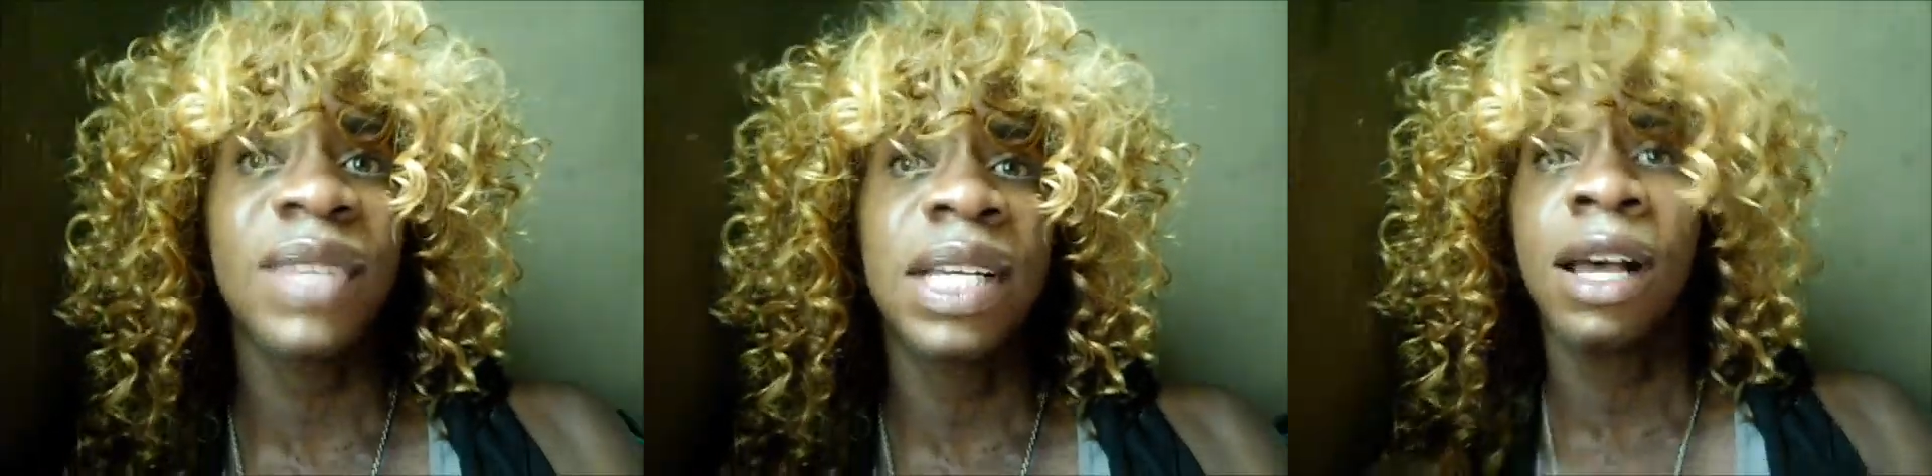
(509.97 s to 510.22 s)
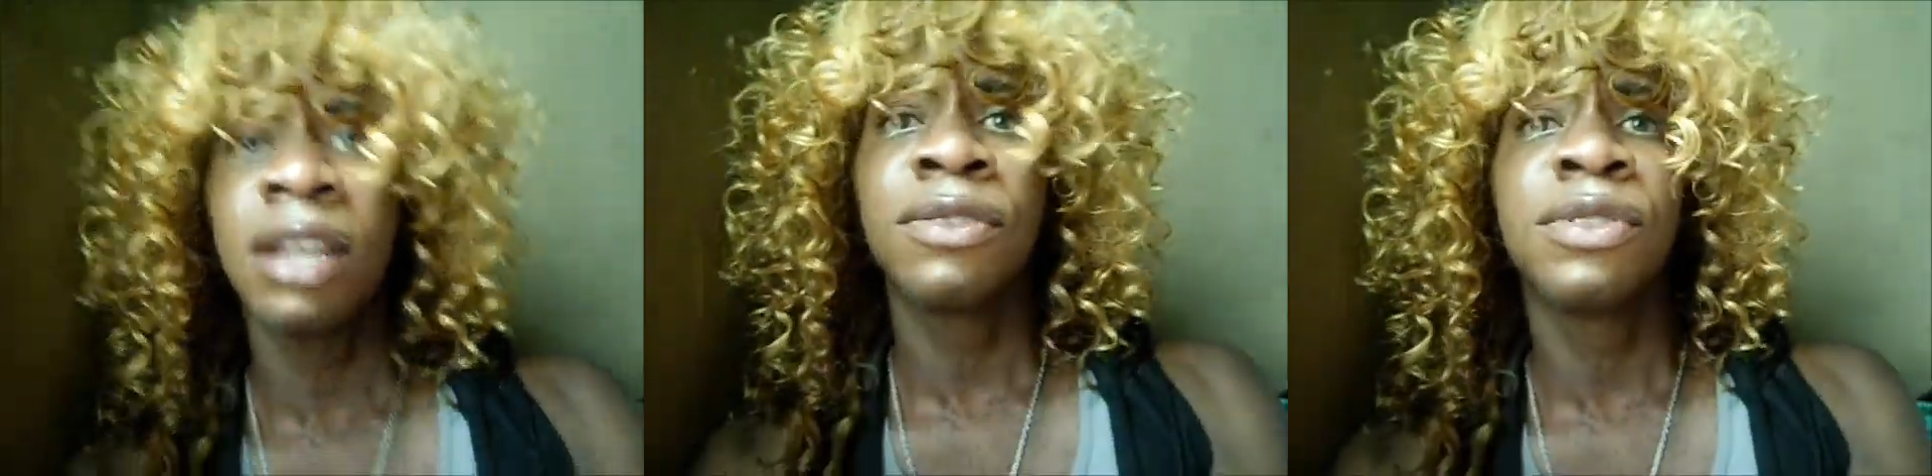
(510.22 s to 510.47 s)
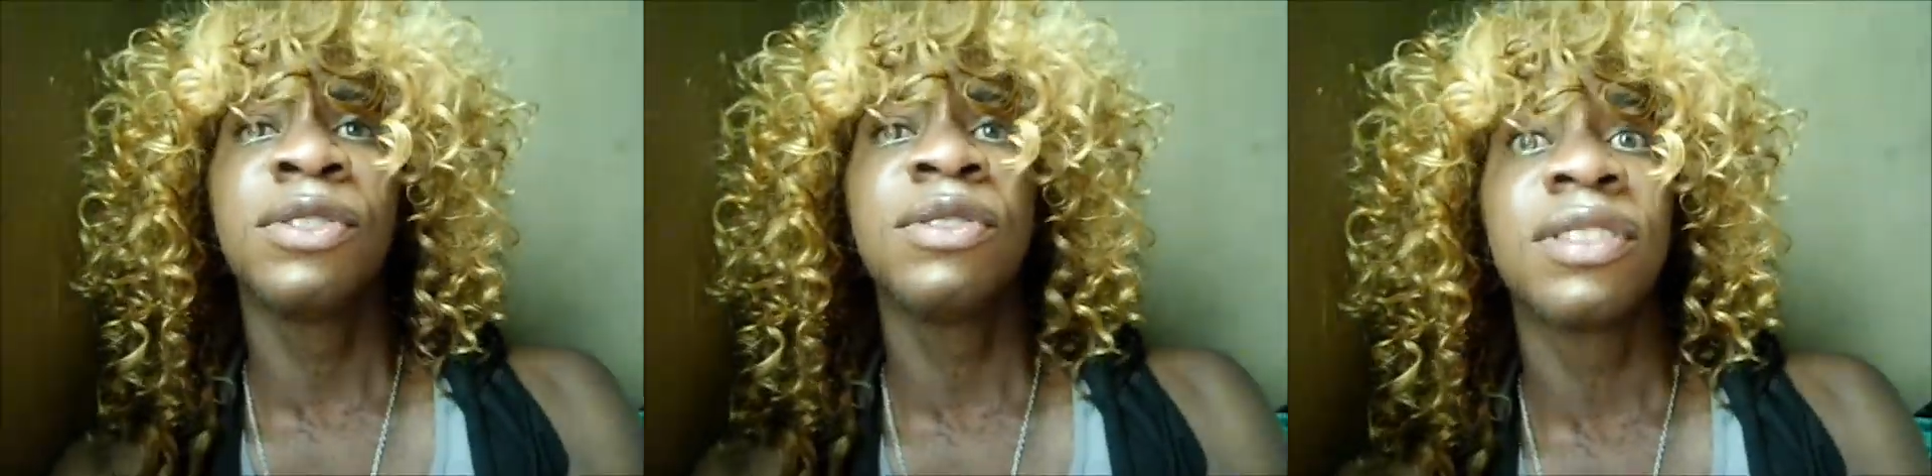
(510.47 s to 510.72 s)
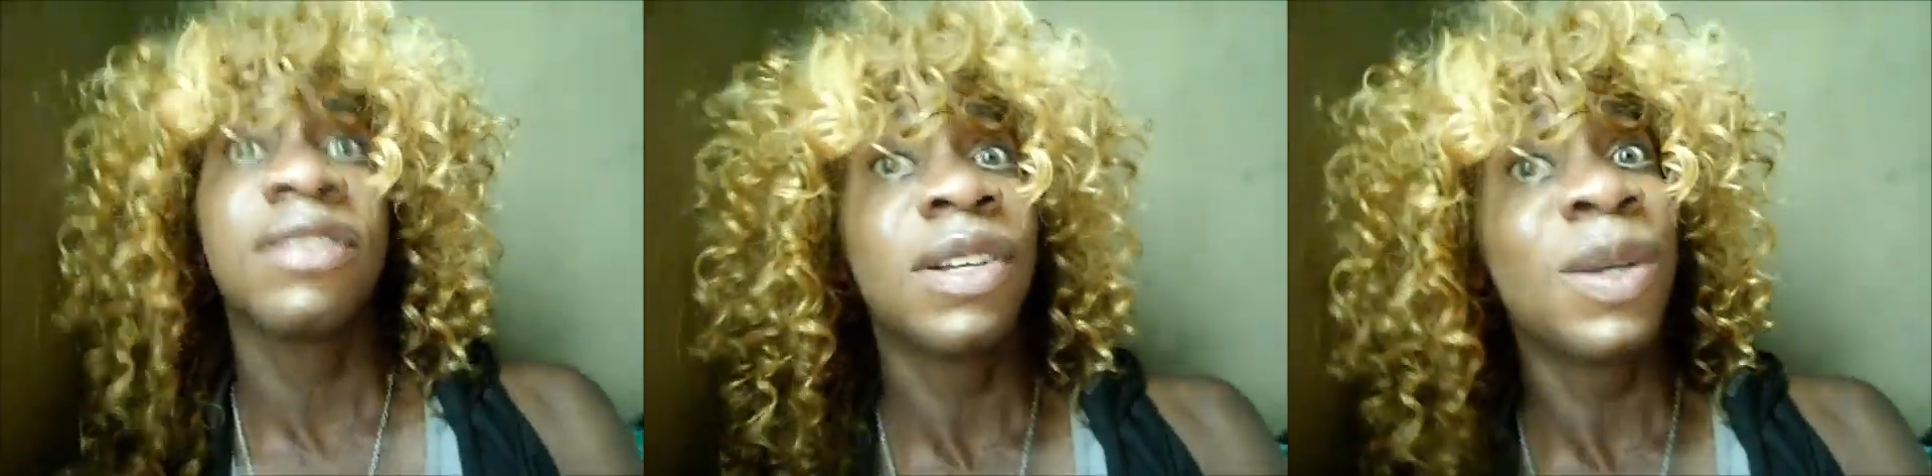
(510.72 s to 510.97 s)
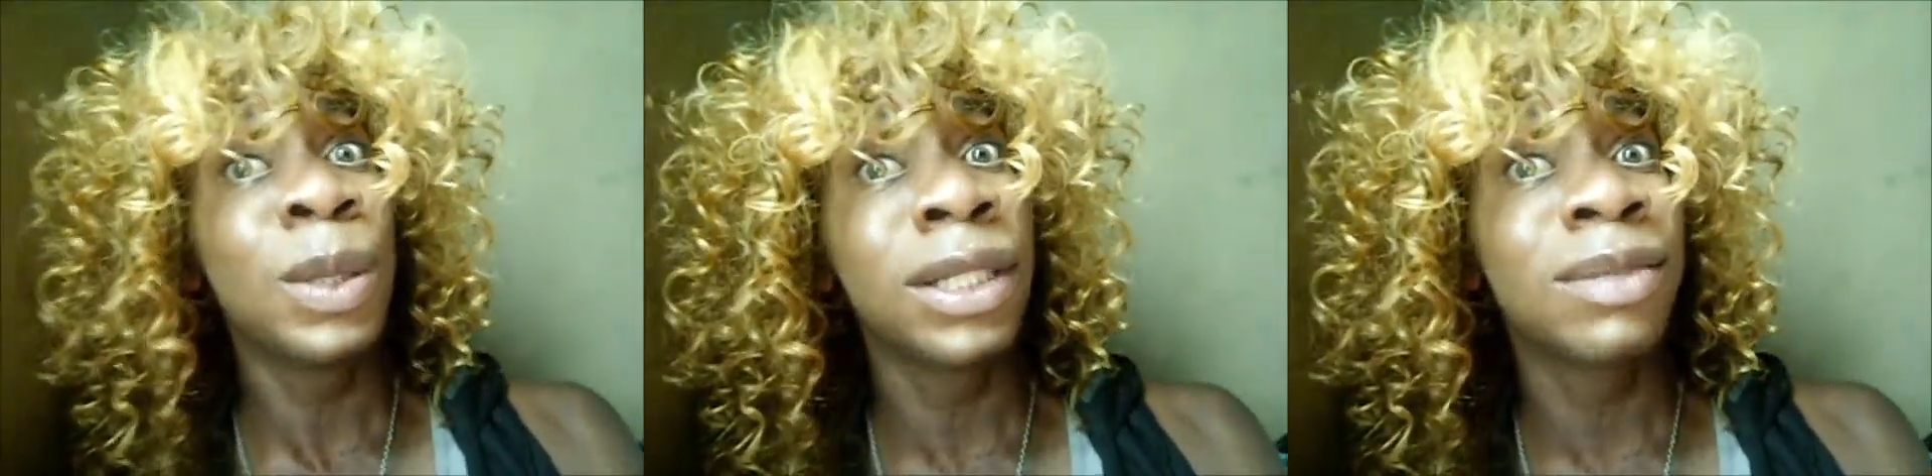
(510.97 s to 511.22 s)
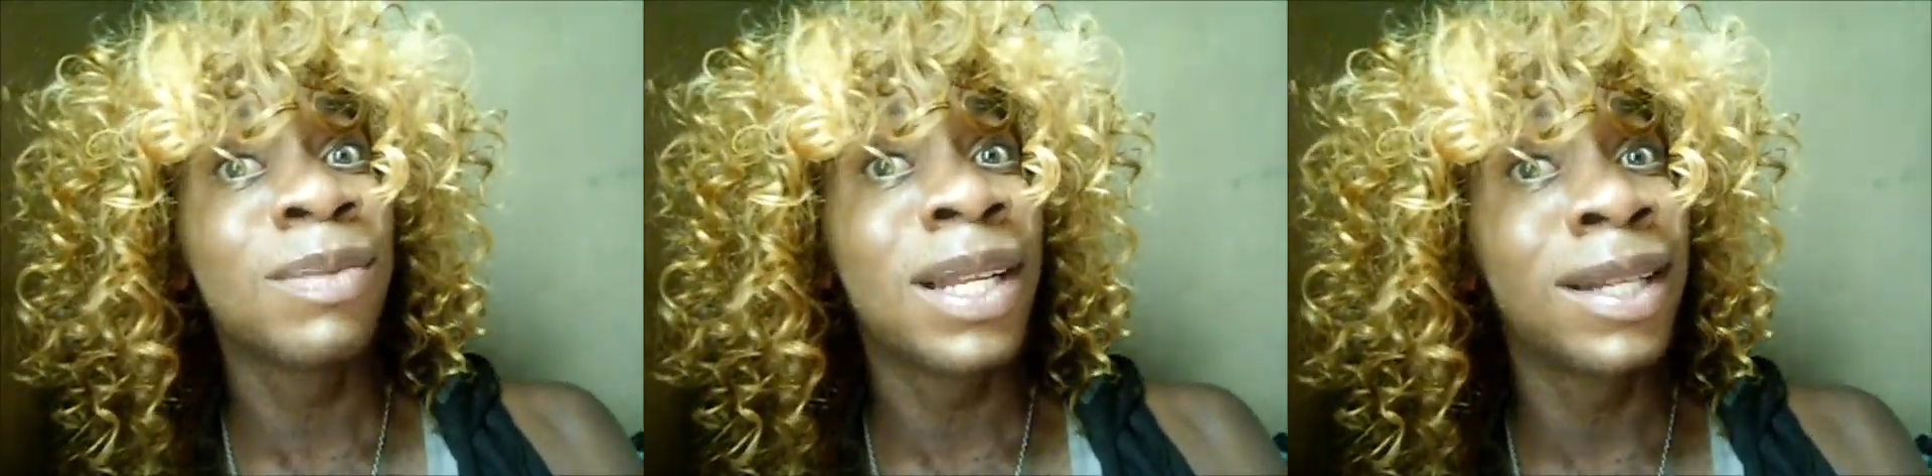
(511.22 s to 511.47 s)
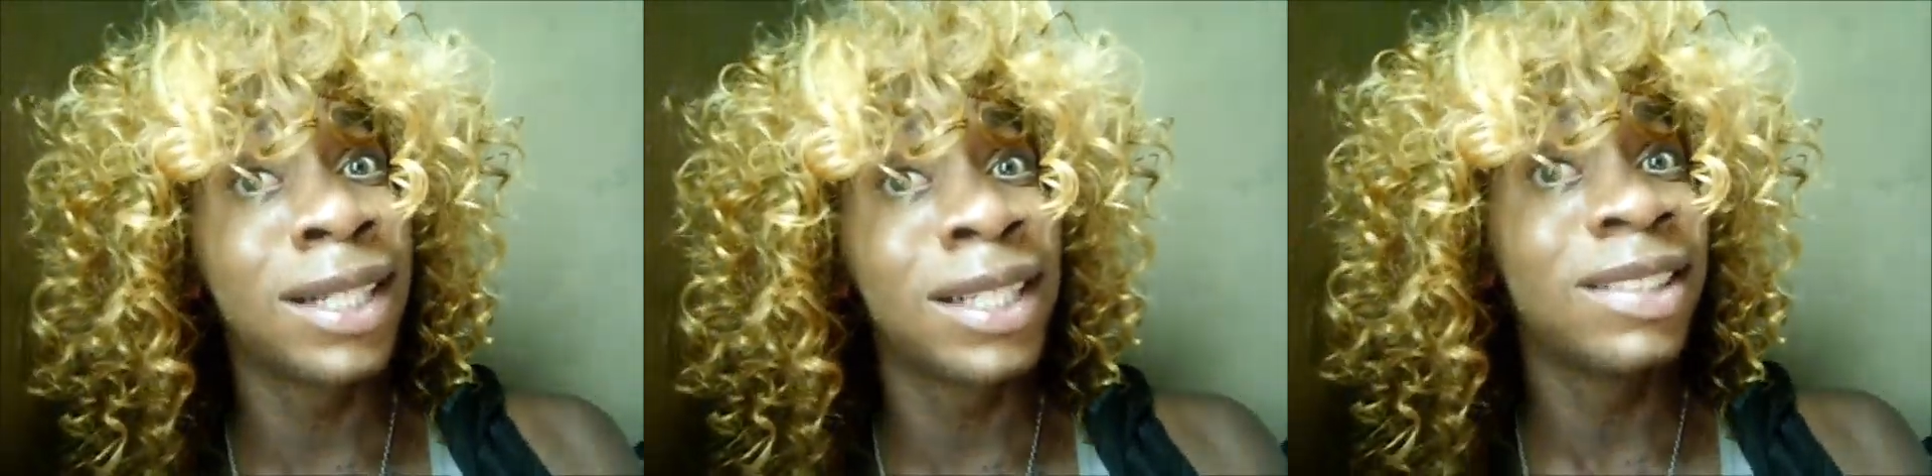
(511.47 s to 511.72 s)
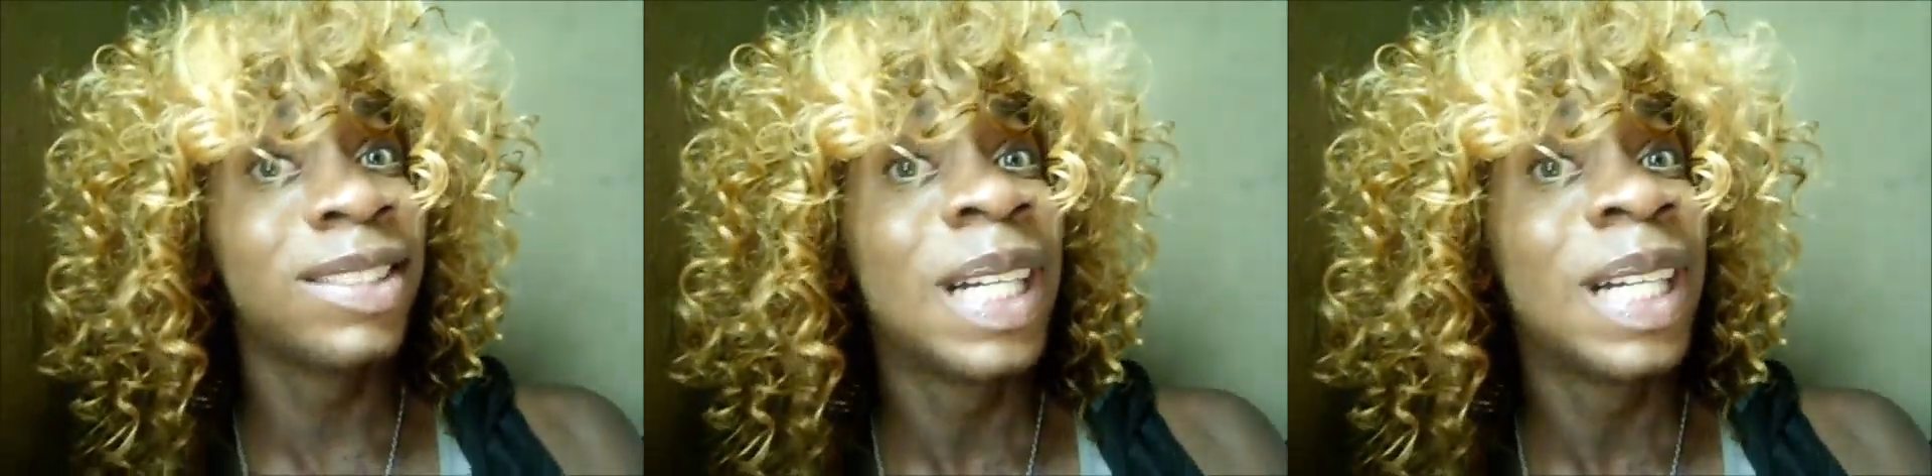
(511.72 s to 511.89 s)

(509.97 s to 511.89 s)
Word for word: I don't do so. Oh, look at my life.